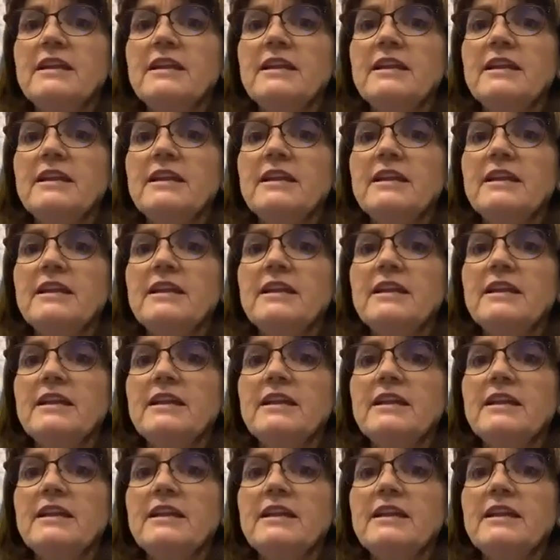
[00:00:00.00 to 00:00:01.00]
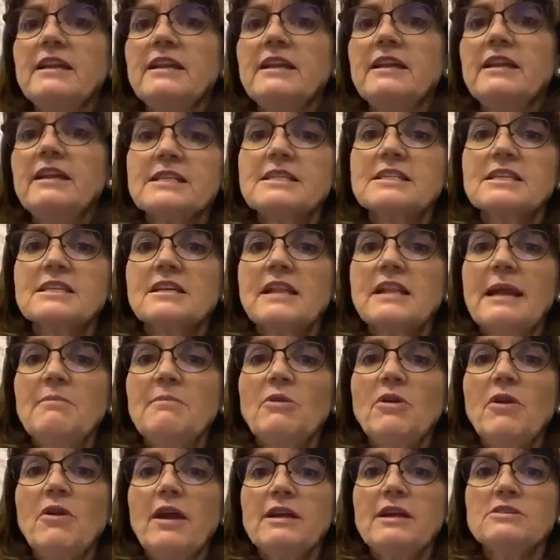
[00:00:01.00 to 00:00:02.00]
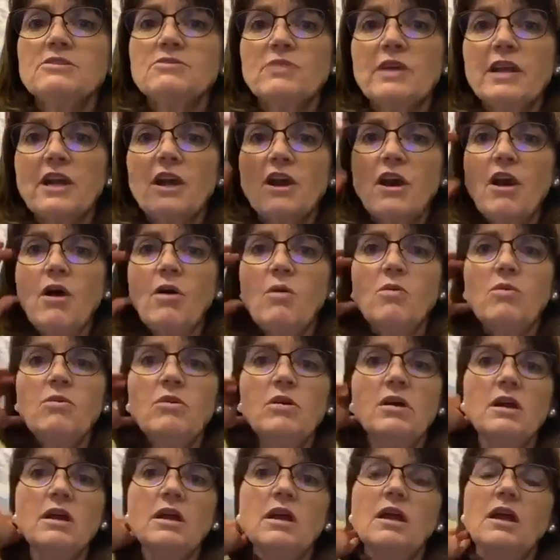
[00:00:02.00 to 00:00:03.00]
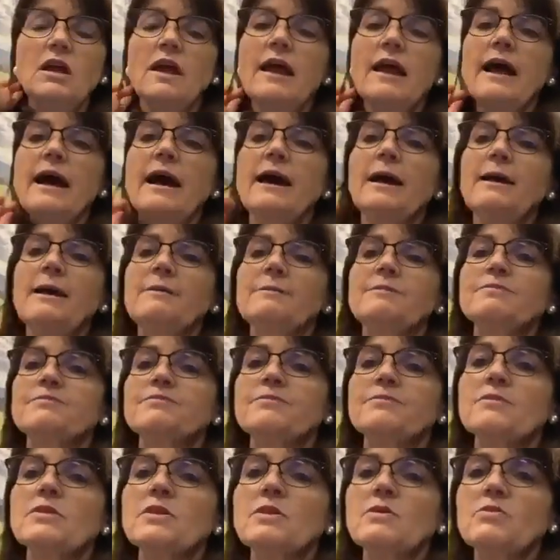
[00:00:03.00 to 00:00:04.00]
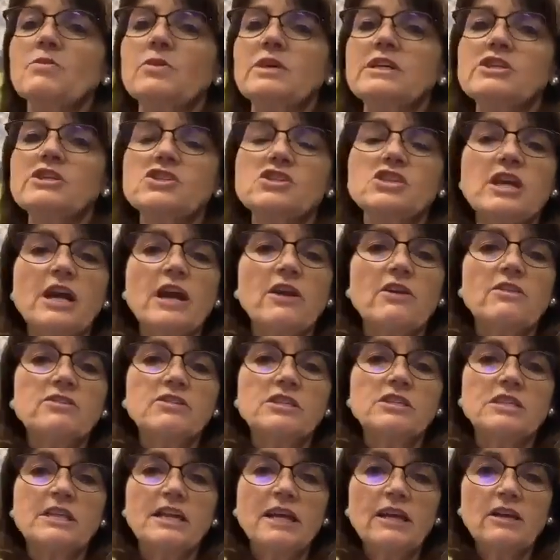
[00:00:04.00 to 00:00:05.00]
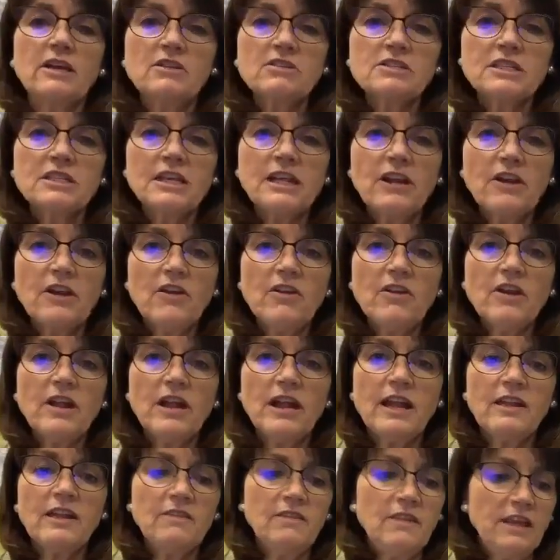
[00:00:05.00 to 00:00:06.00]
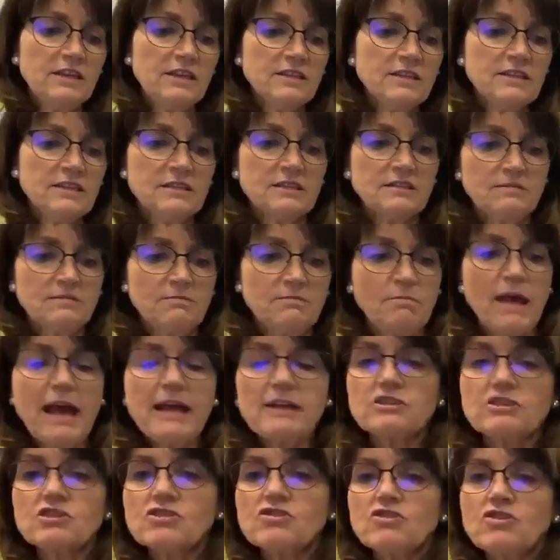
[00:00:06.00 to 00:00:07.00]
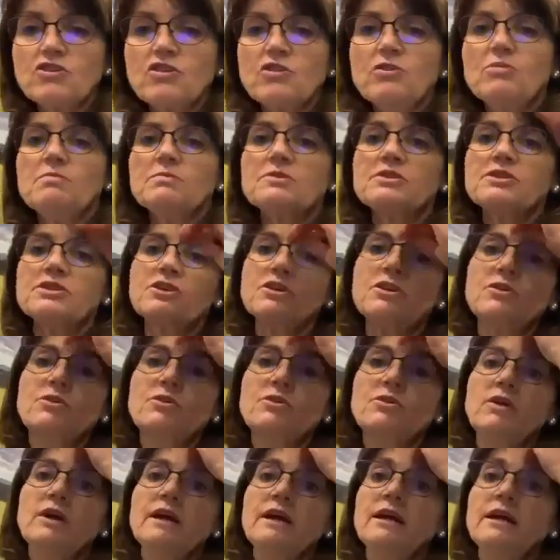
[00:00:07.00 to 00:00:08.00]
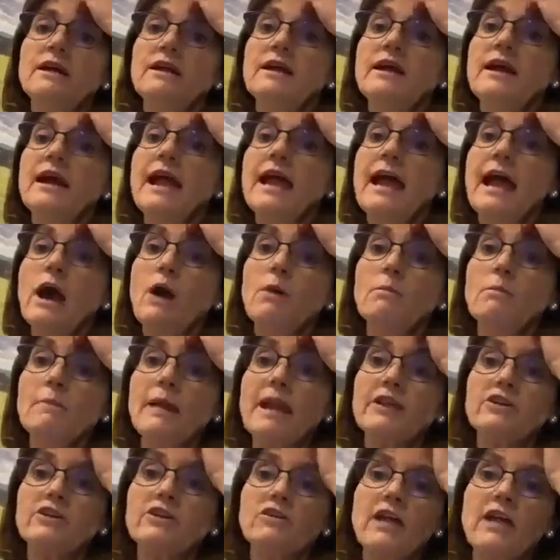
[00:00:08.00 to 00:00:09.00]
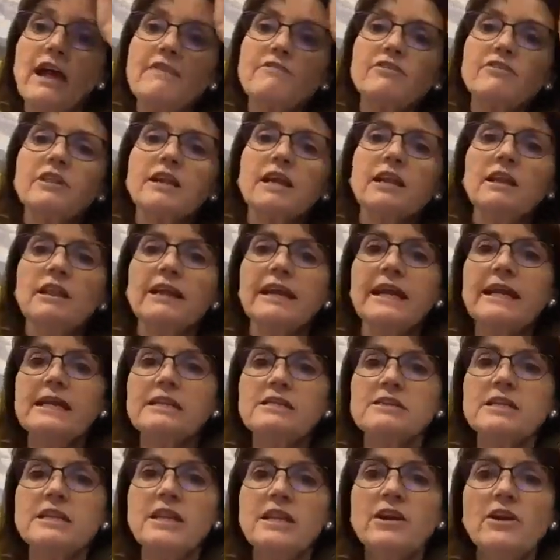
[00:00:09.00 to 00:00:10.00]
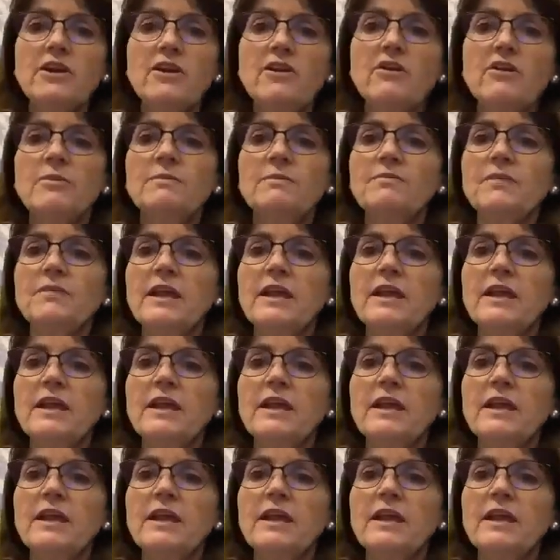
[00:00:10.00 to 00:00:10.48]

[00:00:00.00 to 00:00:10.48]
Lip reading: a little disclaimer as we go. Um, we share skills here in this Max group to help make your life a little easier.